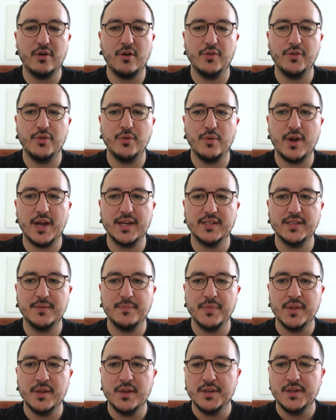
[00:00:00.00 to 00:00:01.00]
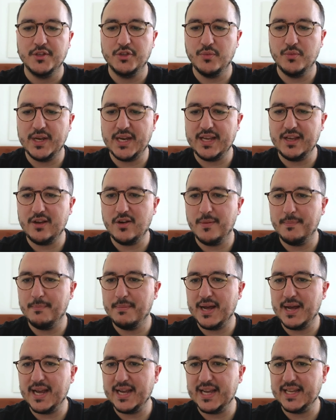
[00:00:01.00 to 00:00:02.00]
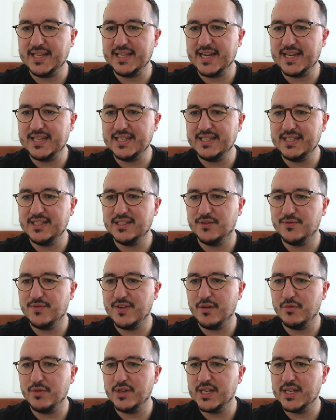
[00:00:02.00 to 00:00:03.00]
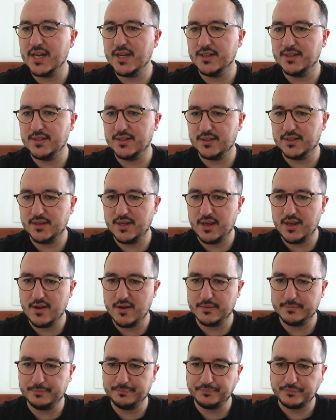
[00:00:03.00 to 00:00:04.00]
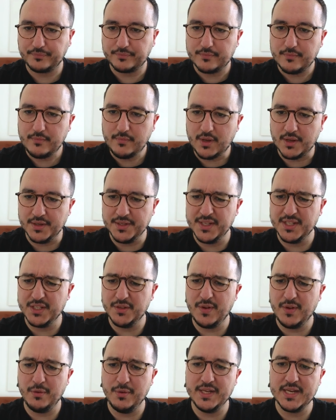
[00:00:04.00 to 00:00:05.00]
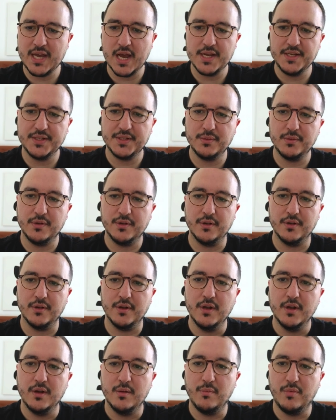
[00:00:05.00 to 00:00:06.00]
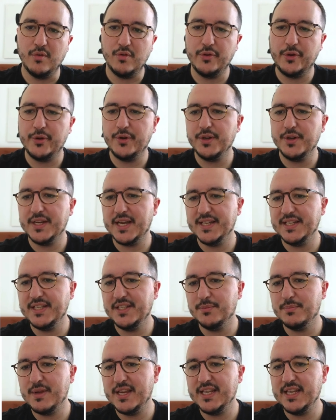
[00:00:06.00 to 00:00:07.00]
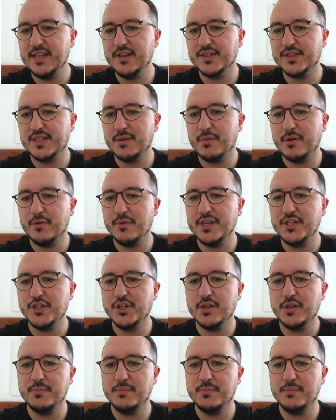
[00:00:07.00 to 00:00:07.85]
on the right. So when I come back, I got this very nice here. This very nice border that is making a separation